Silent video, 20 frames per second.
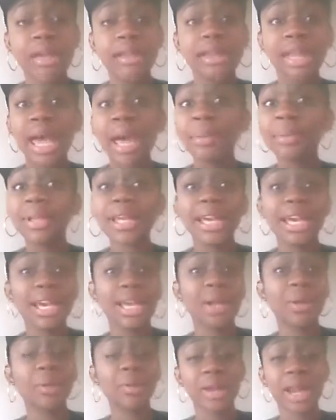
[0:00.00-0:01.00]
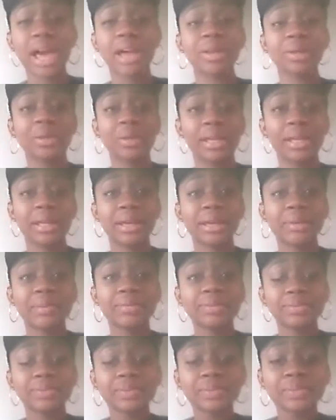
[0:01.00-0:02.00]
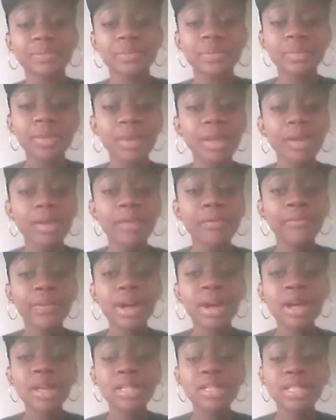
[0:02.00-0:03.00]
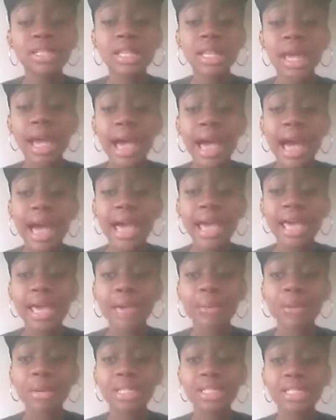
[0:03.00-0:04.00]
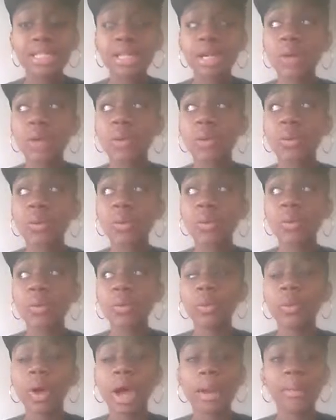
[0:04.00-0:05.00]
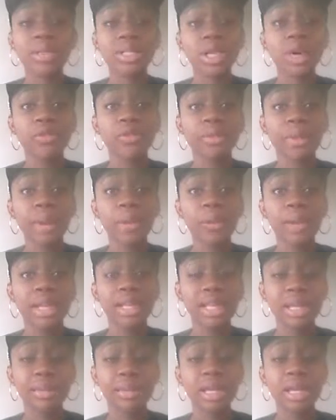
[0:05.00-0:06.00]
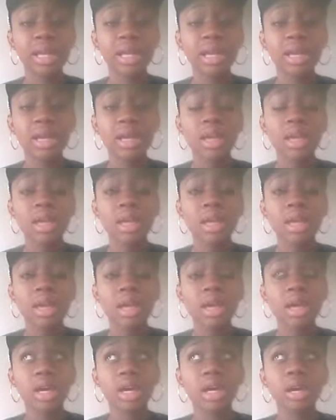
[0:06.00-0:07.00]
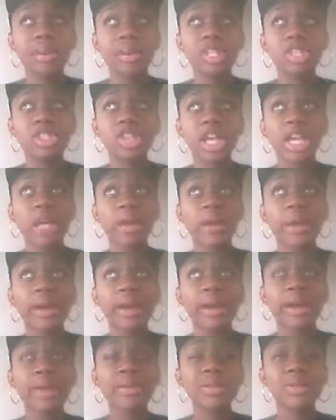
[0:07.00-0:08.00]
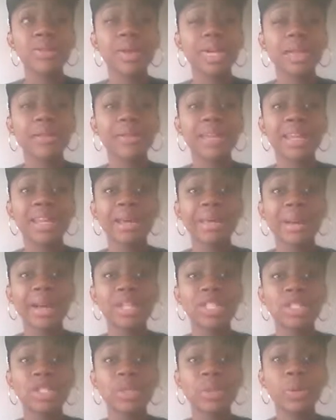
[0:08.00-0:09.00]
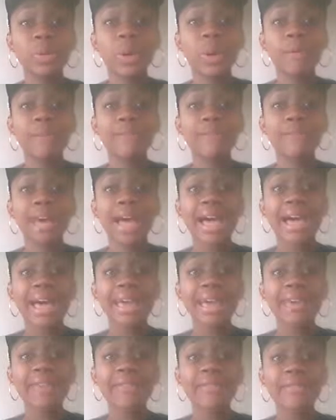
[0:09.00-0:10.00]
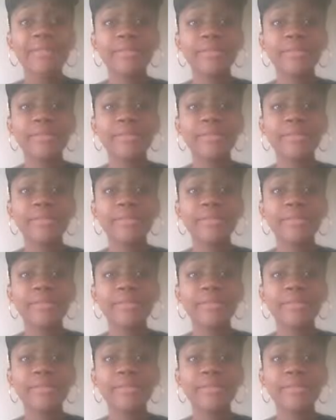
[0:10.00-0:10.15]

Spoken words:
That plan went out the window. First, I was over my weight limit. In January, I was weighing around about 205